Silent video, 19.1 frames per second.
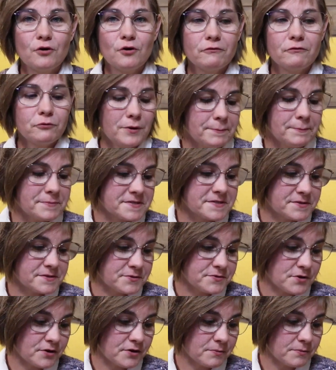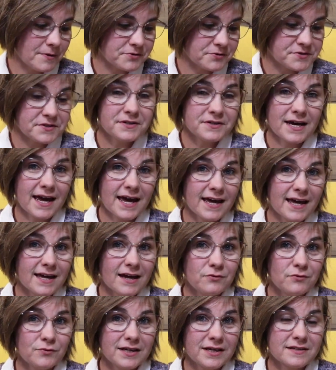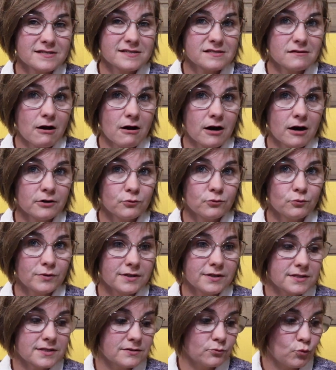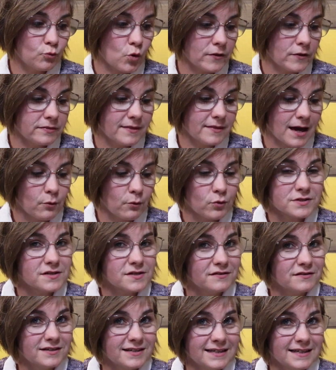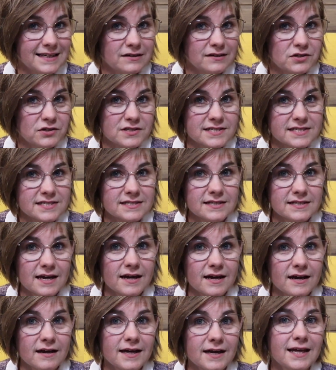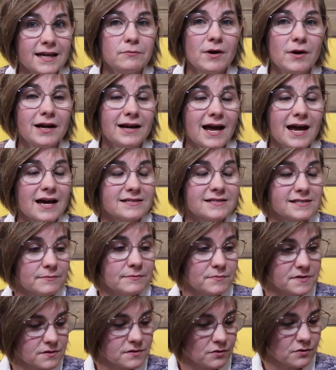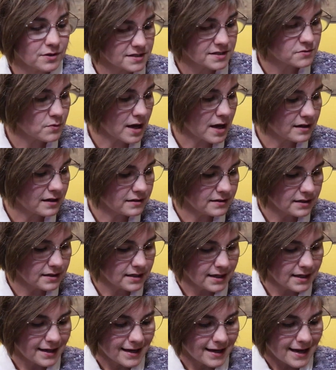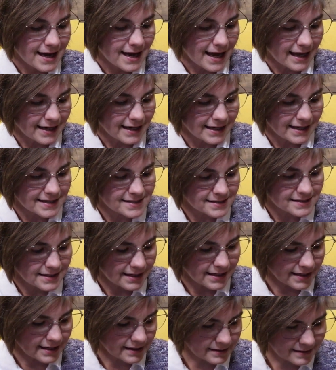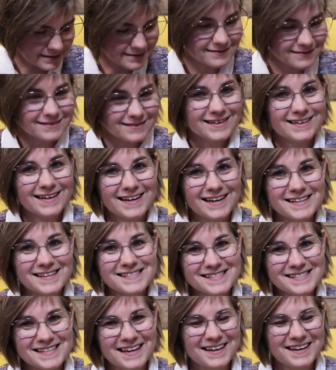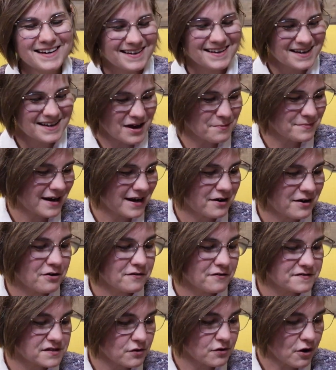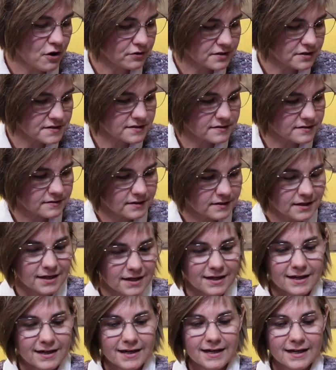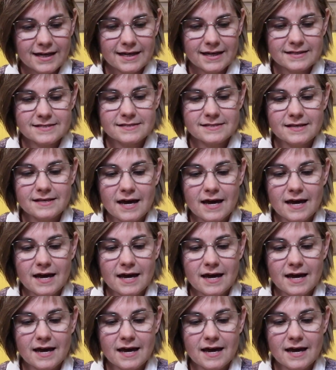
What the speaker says: whips to talk about today, and we can start with the one that was on the needles in my last episode as well. And it is a pair of socks. It's the